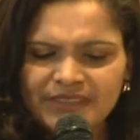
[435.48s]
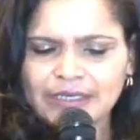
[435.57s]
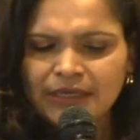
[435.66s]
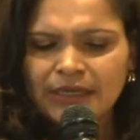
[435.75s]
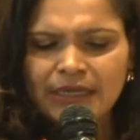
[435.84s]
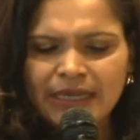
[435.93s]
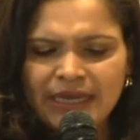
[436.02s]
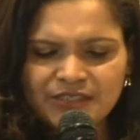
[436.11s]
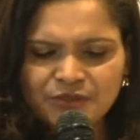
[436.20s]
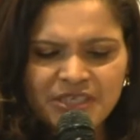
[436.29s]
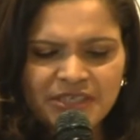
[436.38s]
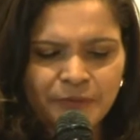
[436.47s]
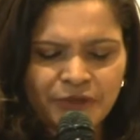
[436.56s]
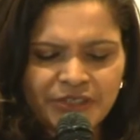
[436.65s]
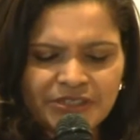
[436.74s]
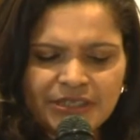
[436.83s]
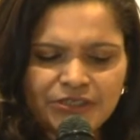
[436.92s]
Last week, the
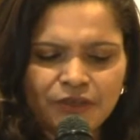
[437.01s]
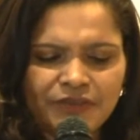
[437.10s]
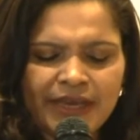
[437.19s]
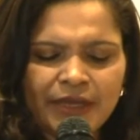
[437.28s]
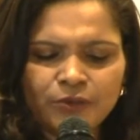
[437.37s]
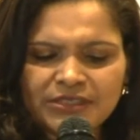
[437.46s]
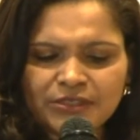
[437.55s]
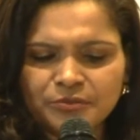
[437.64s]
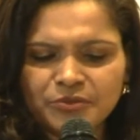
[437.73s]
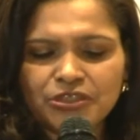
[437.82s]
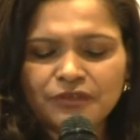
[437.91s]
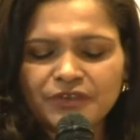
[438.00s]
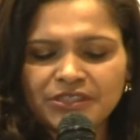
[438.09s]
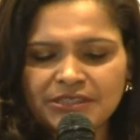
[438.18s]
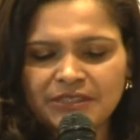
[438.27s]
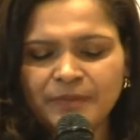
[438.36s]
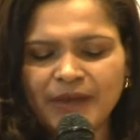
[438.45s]
President of the ECOWAS Commission
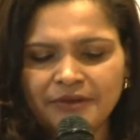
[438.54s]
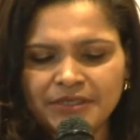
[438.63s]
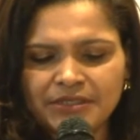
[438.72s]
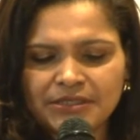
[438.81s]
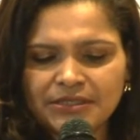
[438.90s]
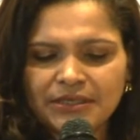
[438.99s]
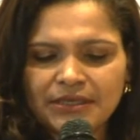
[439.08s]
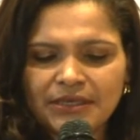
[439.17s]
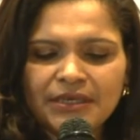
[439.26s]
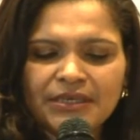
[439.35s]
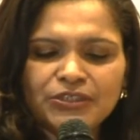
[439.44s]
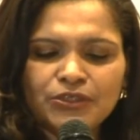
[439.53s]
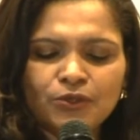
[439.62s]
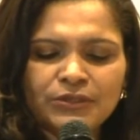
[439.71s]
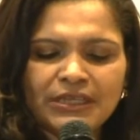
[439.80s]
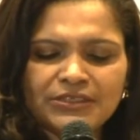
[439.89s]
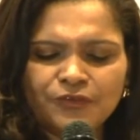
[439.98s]
visited Paris. He told
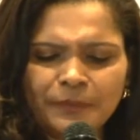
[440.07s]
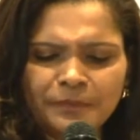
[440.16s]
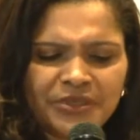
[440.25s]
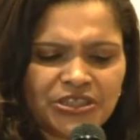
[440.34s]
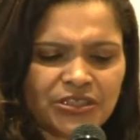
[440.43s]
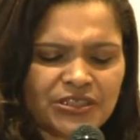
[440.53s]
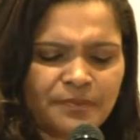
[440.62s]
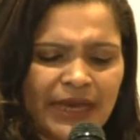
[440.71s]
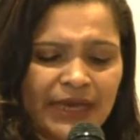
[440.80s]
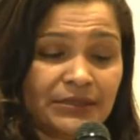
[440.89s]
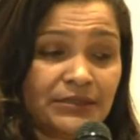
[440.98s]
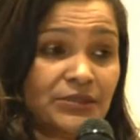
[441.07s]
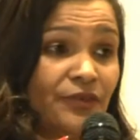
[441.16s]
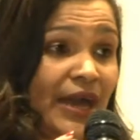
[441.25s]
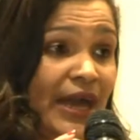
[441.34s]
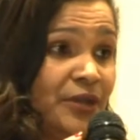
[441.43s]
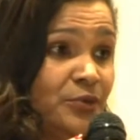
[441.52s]
us of ambitious plans of
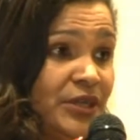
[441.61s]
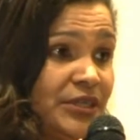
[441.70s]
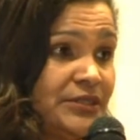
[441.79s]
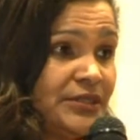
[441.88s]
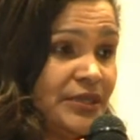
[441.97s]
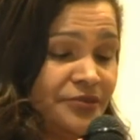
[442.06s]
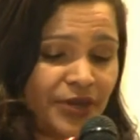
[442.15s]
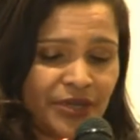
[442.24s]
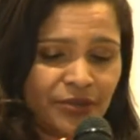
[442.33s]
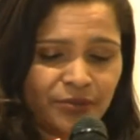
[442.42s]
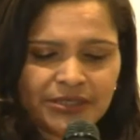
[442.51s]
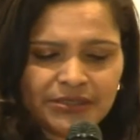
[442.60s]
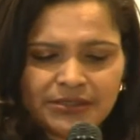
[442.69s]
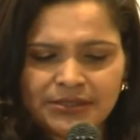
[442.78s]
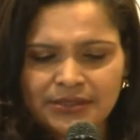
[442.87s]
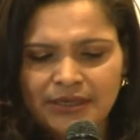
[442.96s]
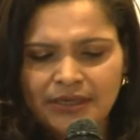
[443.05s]
highways and railways
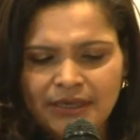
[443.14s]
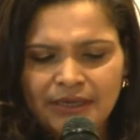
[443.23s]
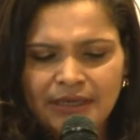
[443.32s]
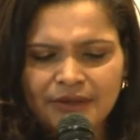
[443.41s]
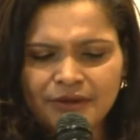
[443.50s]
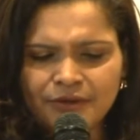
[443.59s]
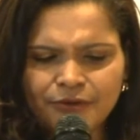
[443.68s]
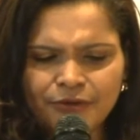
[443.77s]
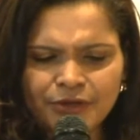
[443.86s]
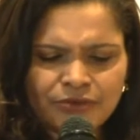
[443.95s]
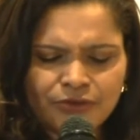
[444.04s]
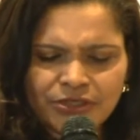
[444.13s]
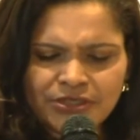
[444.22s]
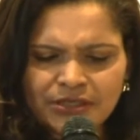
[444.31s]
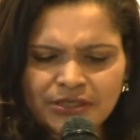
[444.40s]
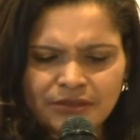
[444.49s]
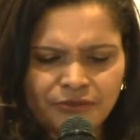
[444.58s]
and crisscrossing
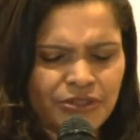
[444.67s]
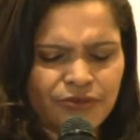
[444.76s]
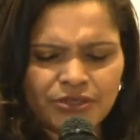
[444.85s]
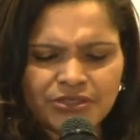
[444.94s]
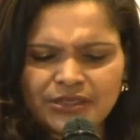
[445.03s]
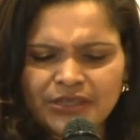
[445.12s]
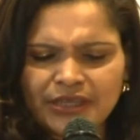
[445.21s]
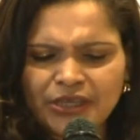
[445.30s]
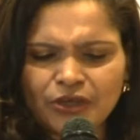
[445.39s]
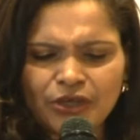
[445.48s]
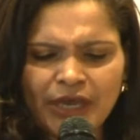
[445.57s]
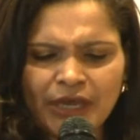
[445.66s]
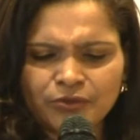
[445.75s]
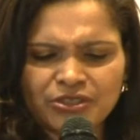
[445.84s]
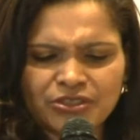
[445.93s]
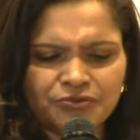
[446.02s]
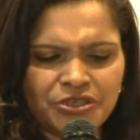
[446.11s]
the ECOWAS
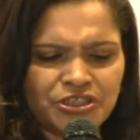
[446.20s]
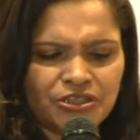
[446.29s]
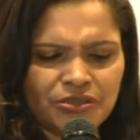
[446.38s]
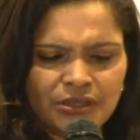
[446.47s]
region,